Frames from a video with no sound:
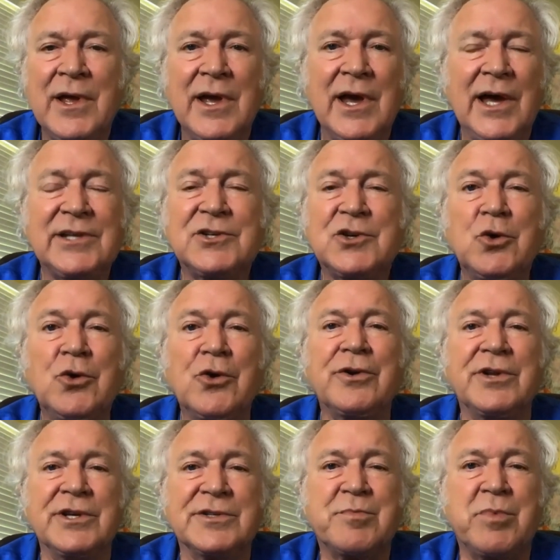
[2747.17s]
And I
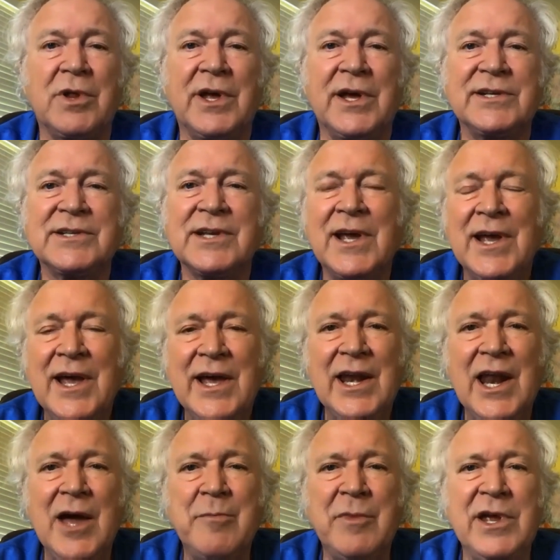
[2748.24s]
toured this place.
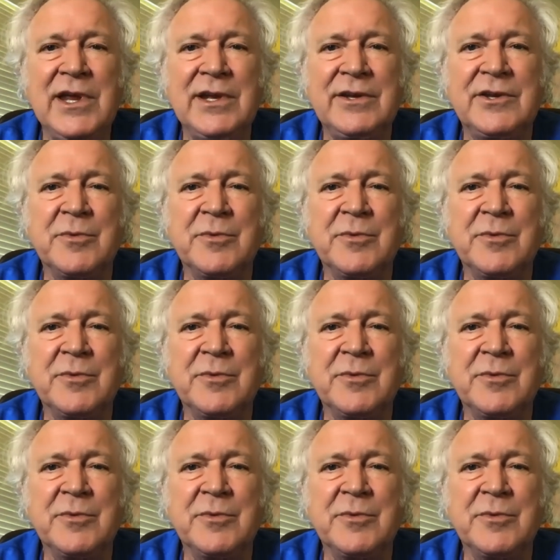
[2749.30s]
And I mean,